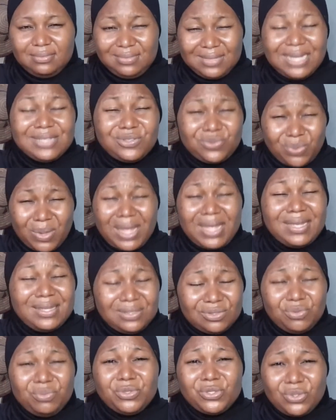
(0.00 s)
That's why
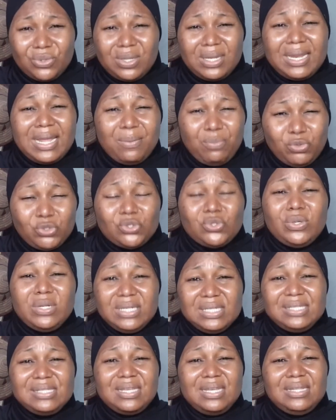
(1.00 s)
it's almost looking like most
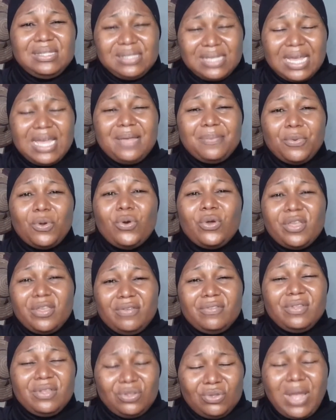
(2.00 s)
oily skin type, or
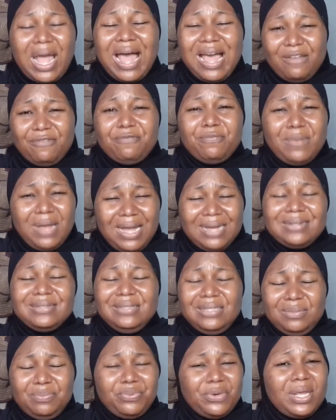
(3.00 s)
you have
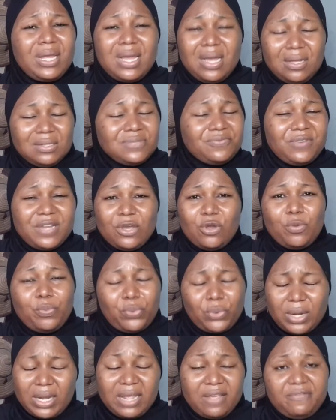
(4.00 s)
acne, breakouts, flare up,
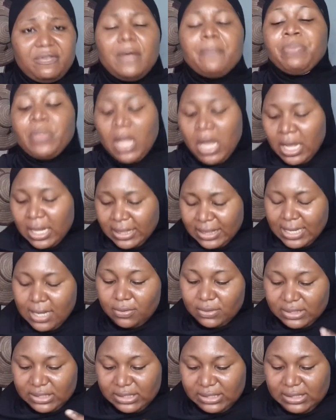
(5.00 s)
whatever.
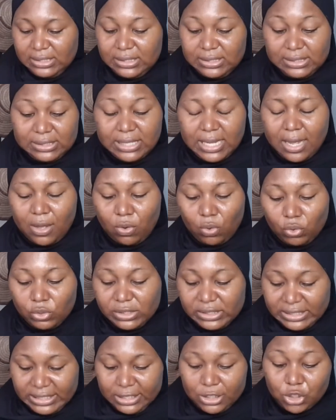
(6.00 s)
Now, this is their own
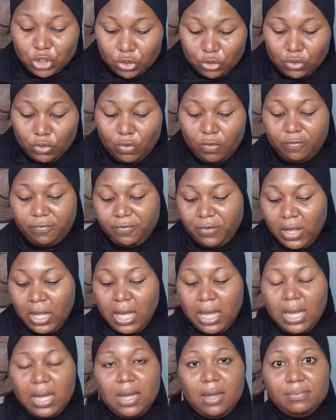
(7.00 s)
selection of
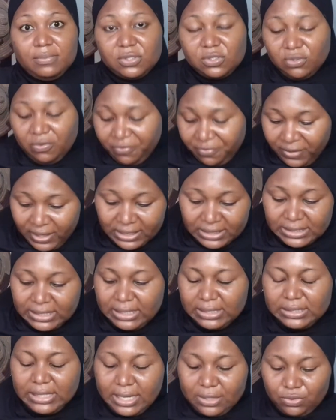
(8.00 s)

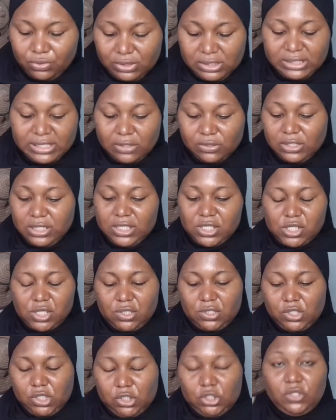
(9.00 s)
surfactants. I noticed their own selection
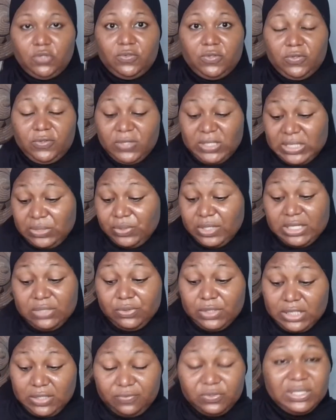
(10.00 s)
of surfactants
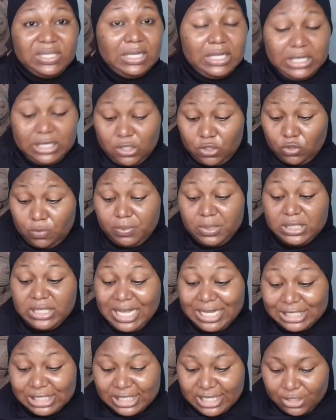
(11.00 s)
was even a little bit
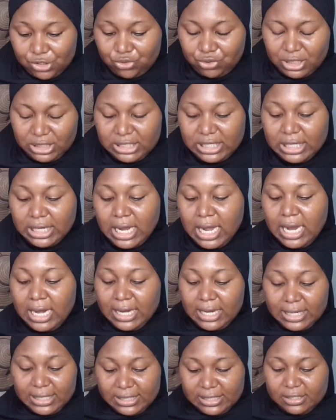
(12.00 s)
exaggerated.
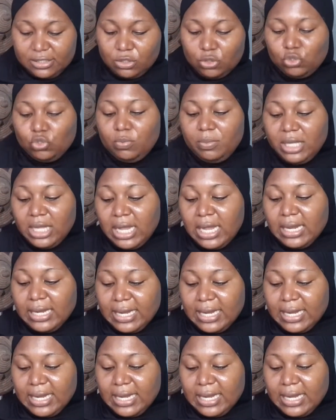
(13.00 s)
Now, listen to me.